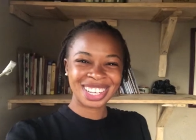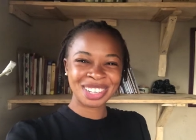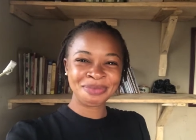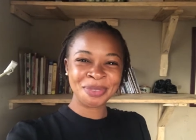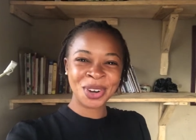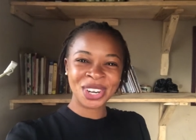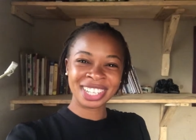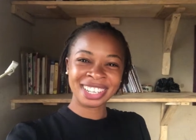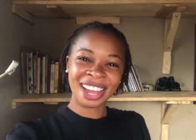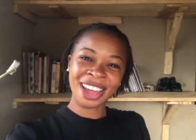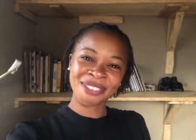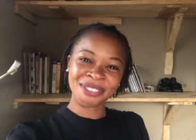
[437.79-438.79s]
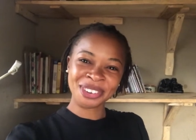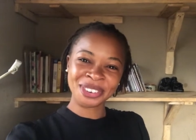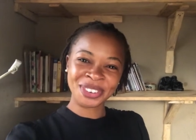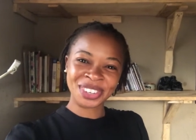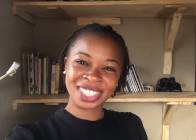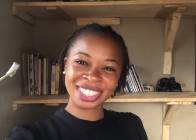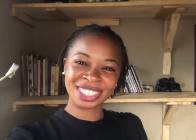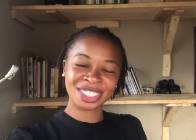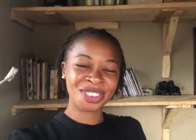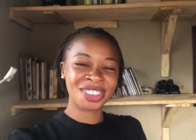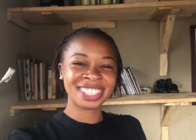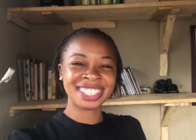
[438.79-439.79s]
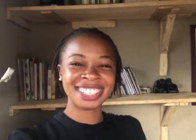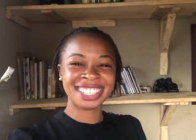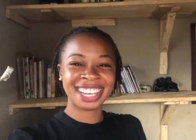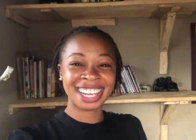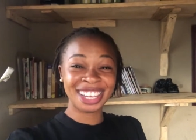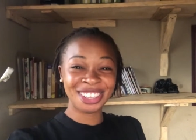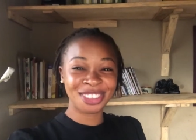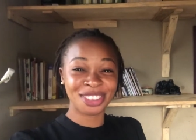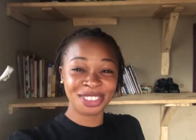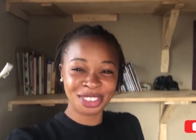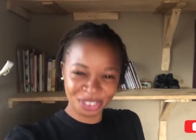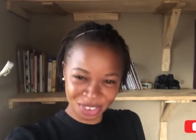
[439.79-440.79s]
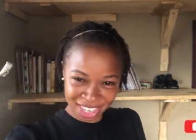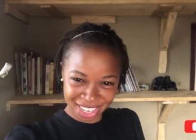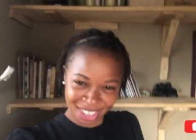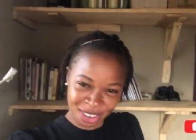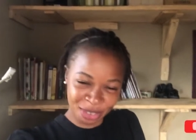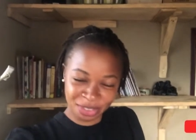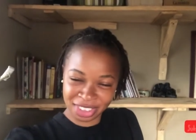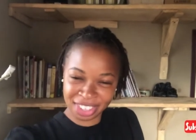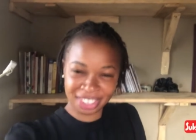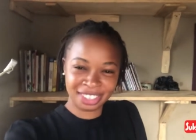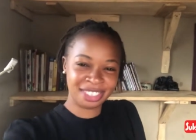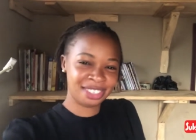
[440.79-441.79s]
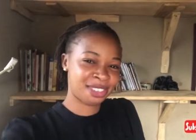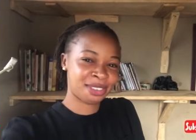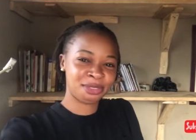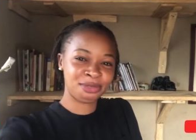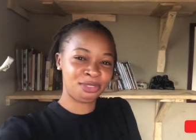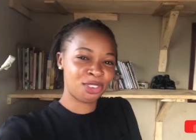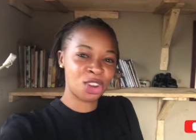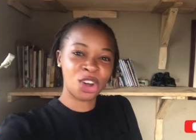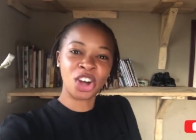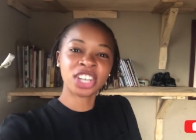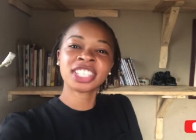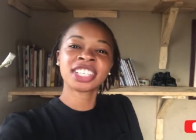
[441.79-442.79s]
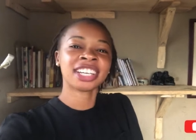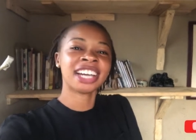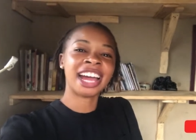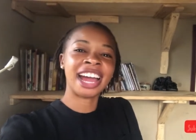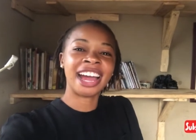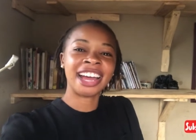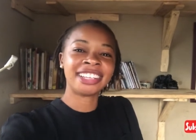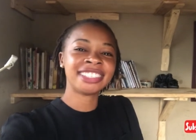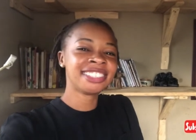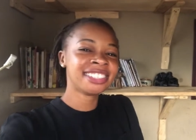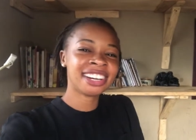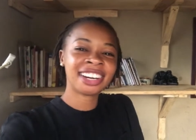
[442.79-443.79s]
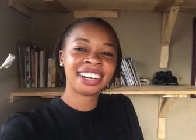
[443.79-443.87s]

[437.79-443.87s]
morning everyone so it's day three of this vlog and